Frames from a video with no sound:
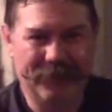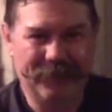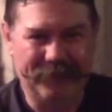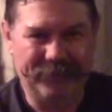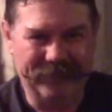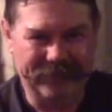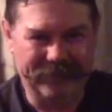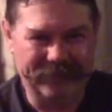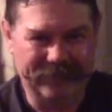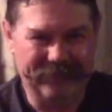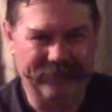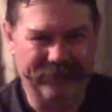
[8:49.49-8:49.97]

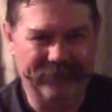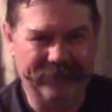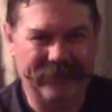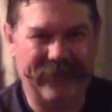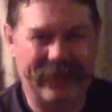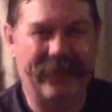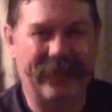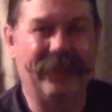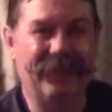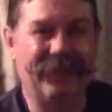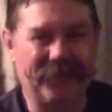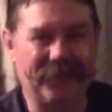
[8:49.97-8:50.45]
But
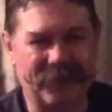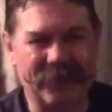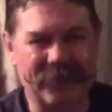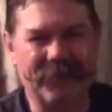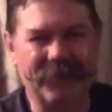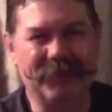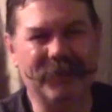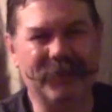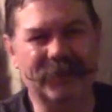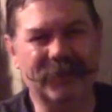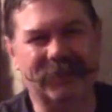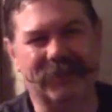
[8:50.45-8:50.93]

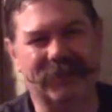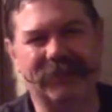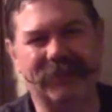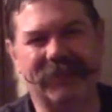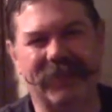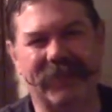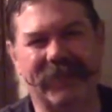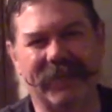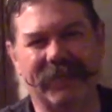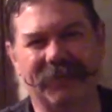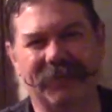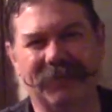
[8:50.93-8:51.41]
California Music
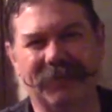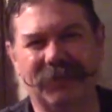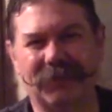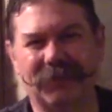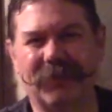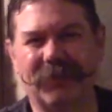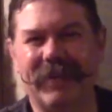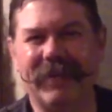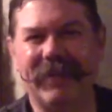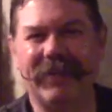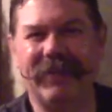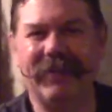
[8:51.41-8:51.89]
Channel, which
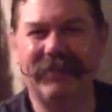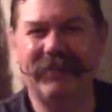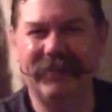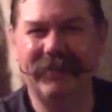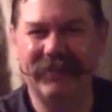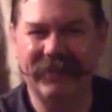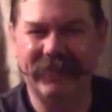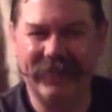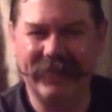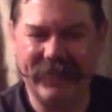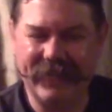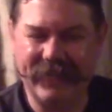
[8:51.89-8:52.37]
ran on
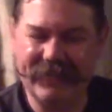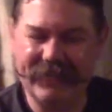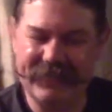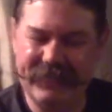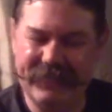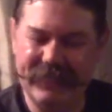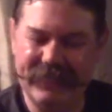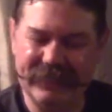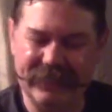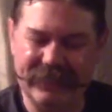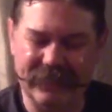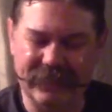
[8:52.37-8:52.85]

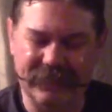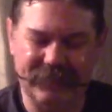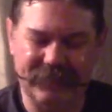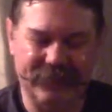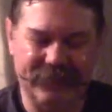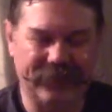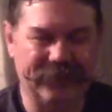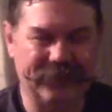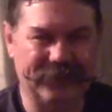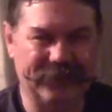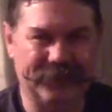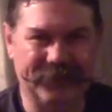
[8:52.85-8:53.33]
KTSF
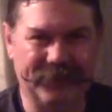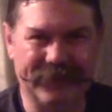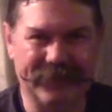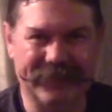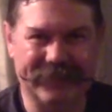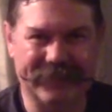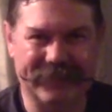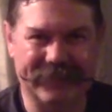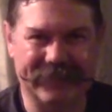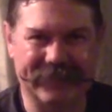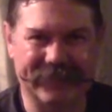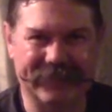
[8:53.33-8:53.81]
Channel
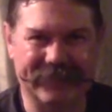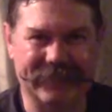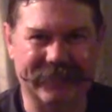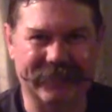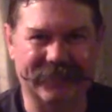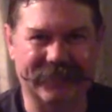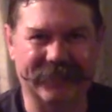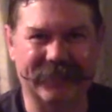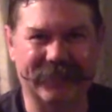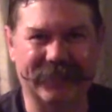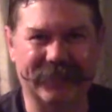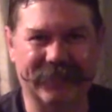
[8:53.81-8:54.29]
26 in
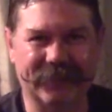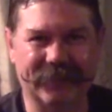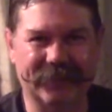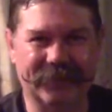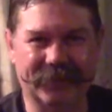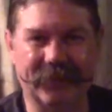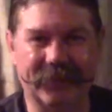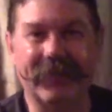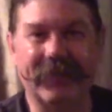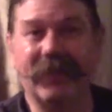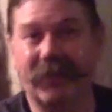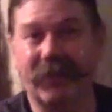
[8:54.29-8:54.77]
San Francisco,
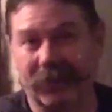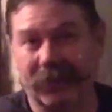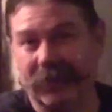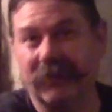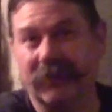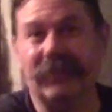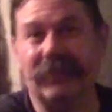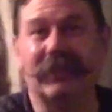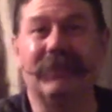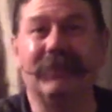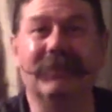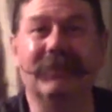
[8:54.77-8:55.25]
and Rick
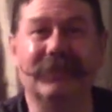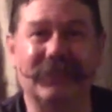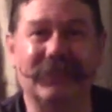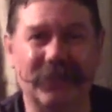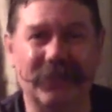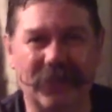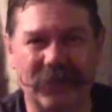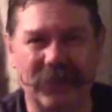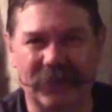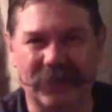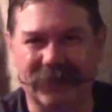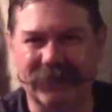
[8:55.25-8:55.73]
Kurgan was
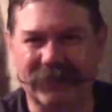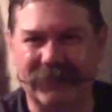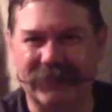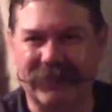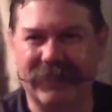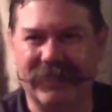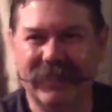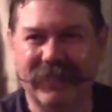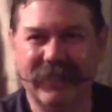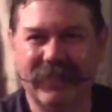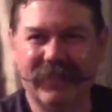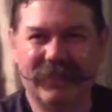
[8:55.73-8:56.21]
the host,